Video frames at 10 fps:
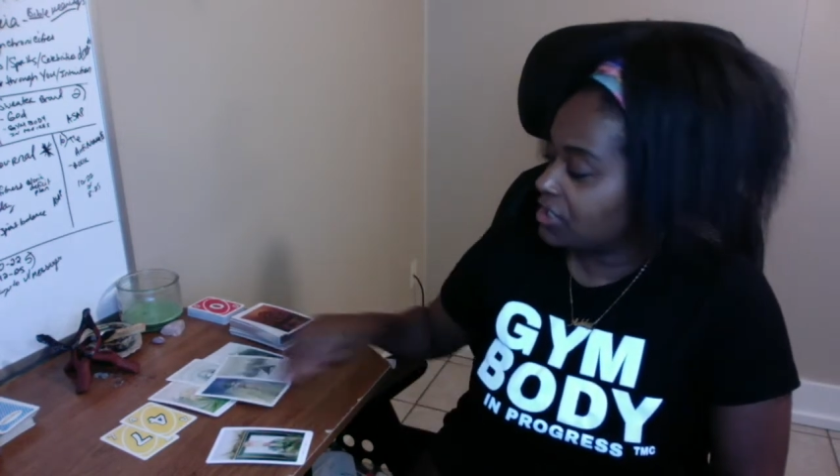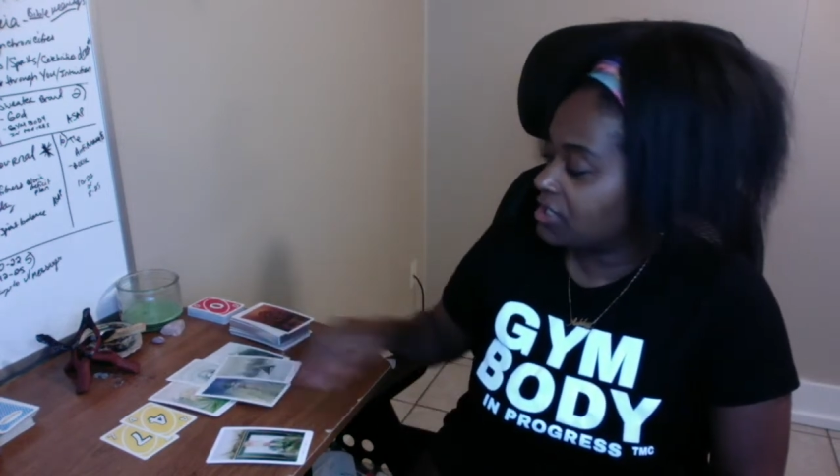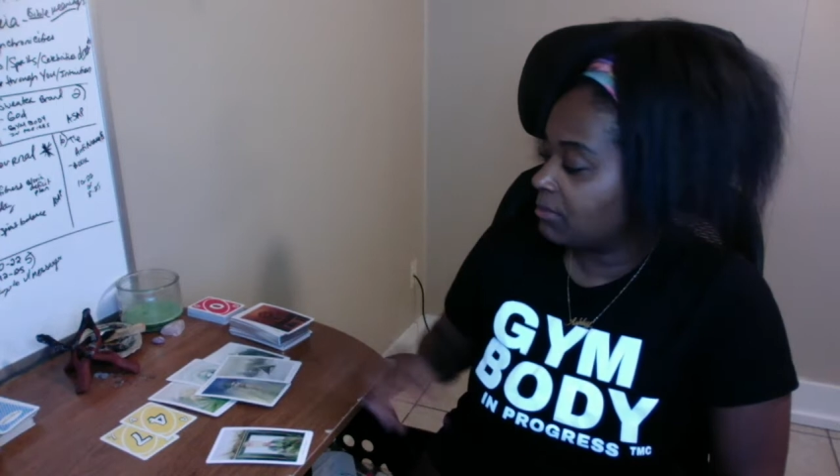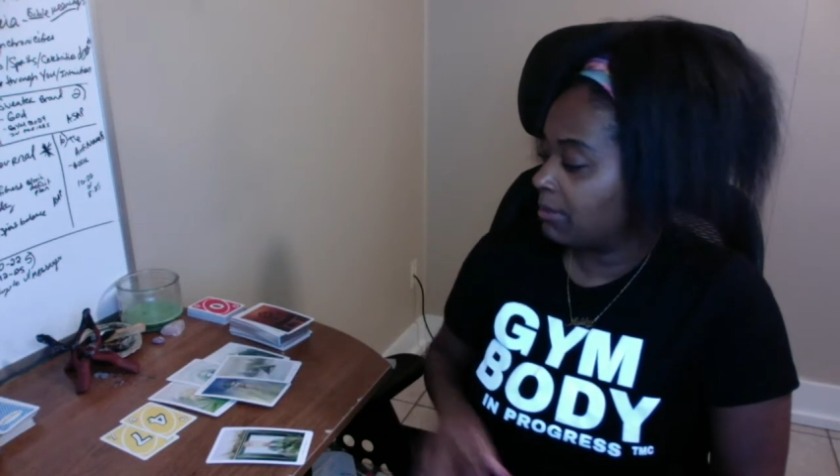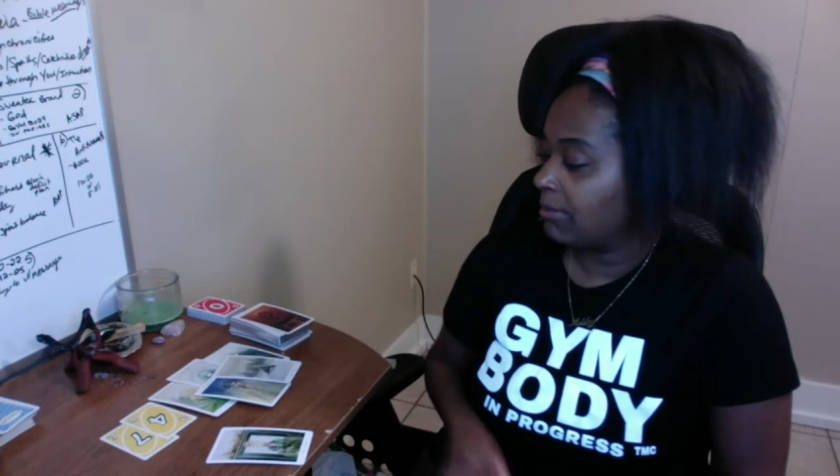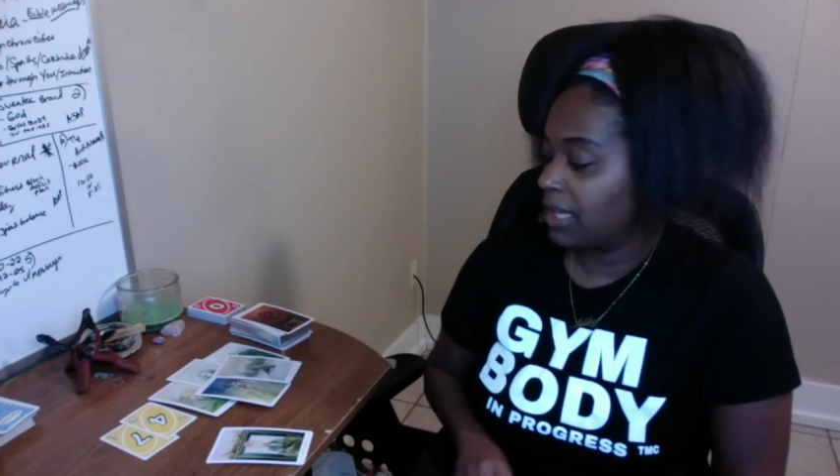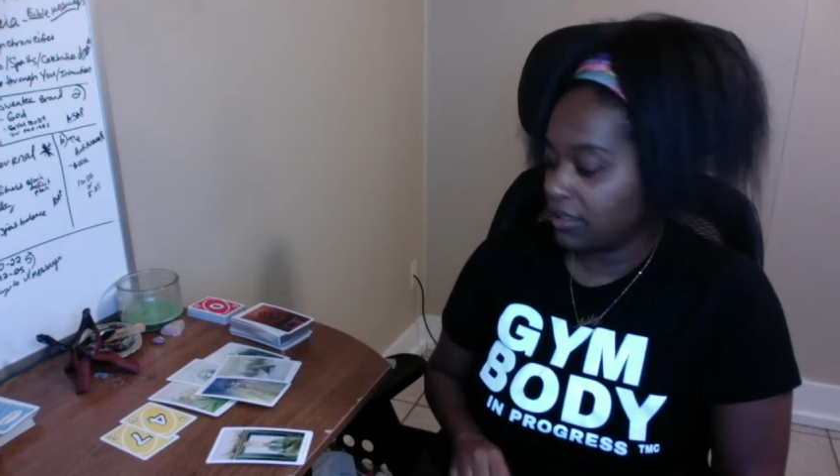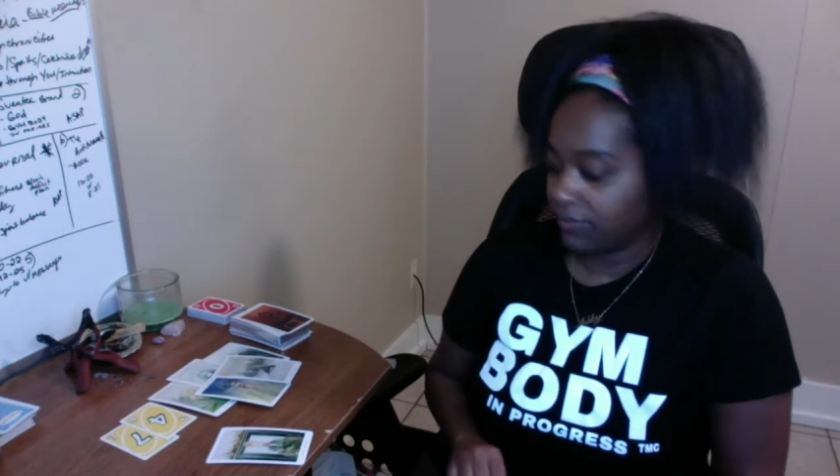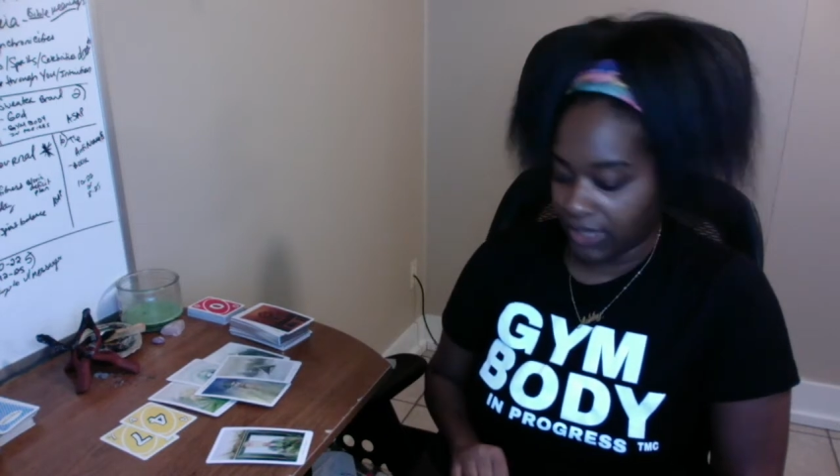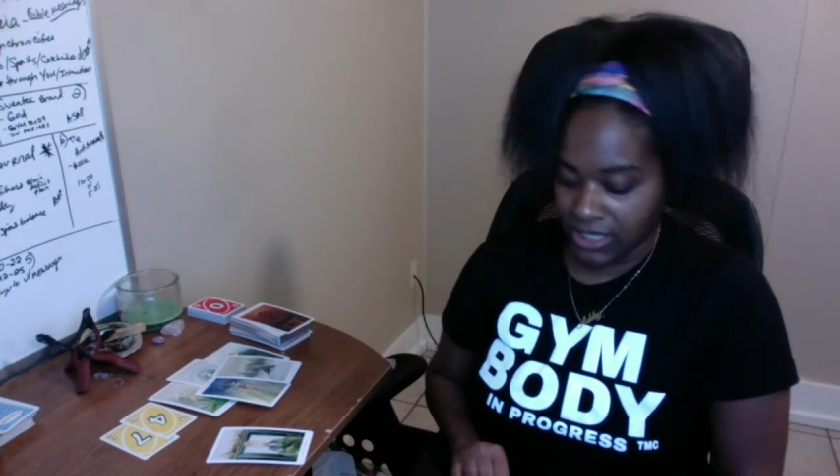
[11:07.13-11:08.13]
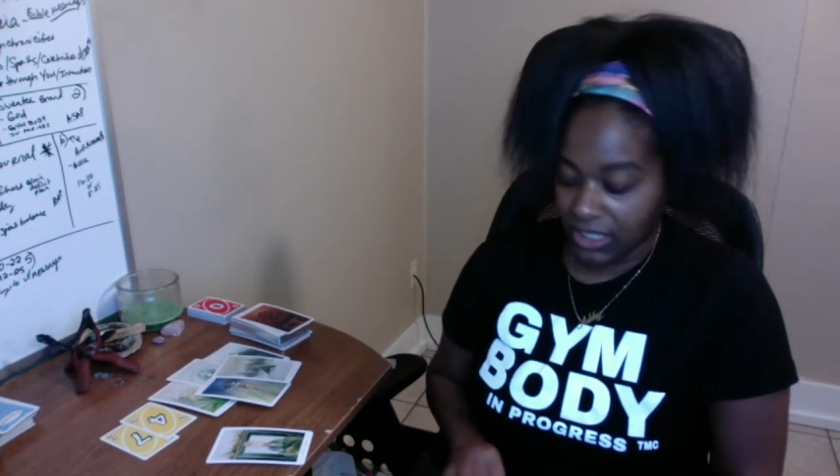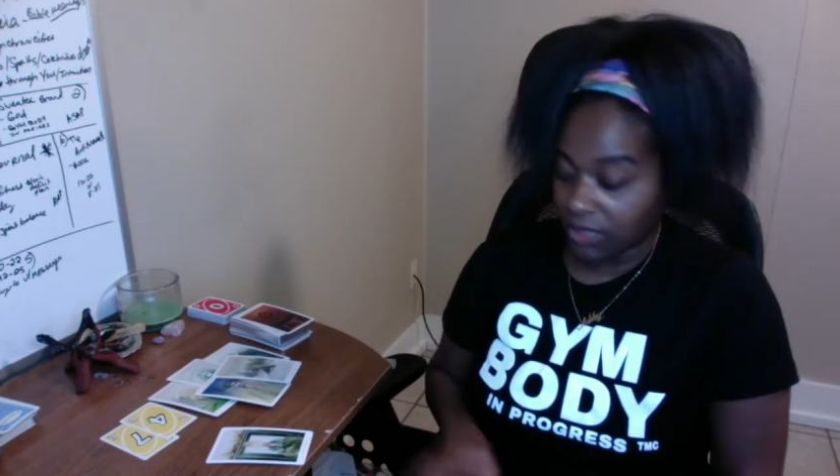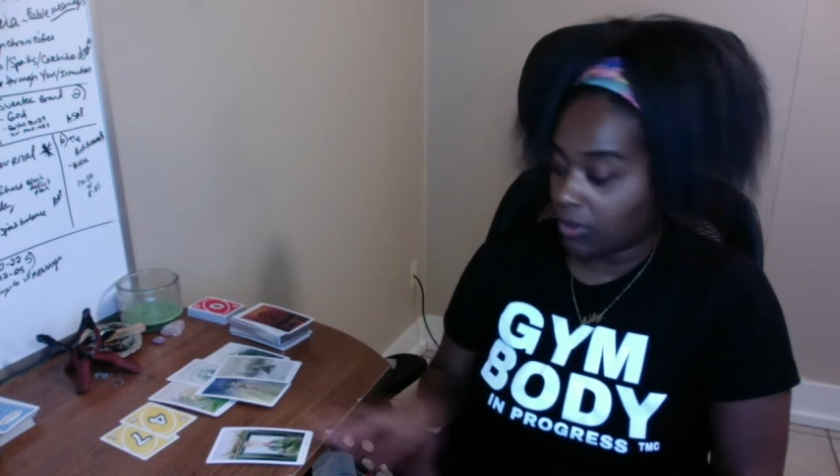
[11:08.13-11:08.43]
to be manifested and,